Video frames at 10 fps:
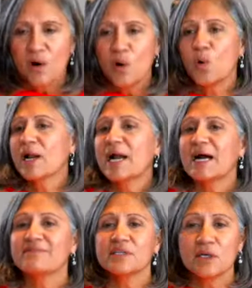or
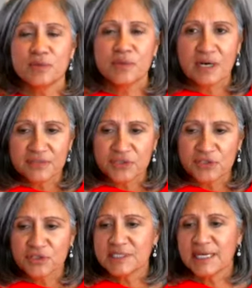having loan
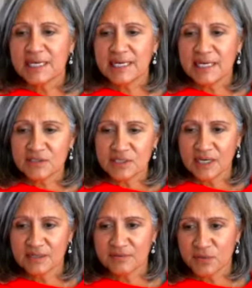officers standing
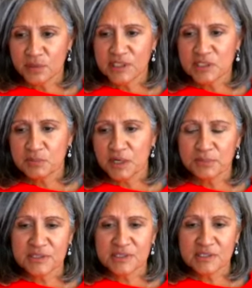outside of the really smart
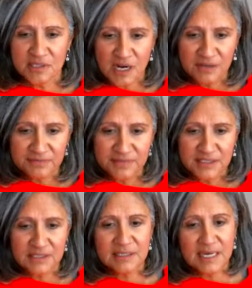person's
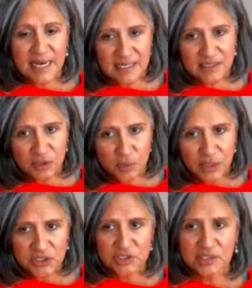office to ask a
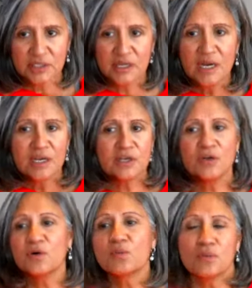question.
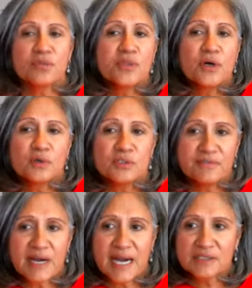Those
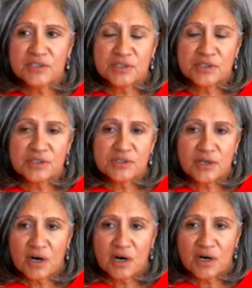factors
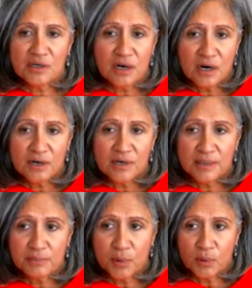are
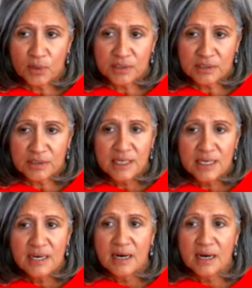important.
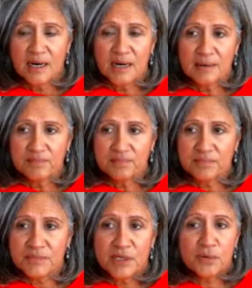
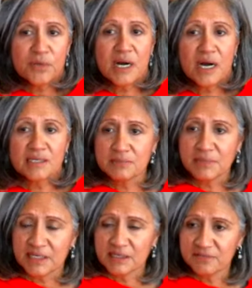The cost to
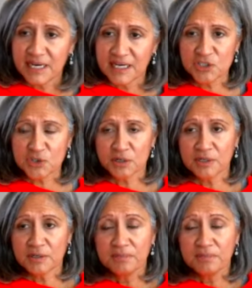manufacture.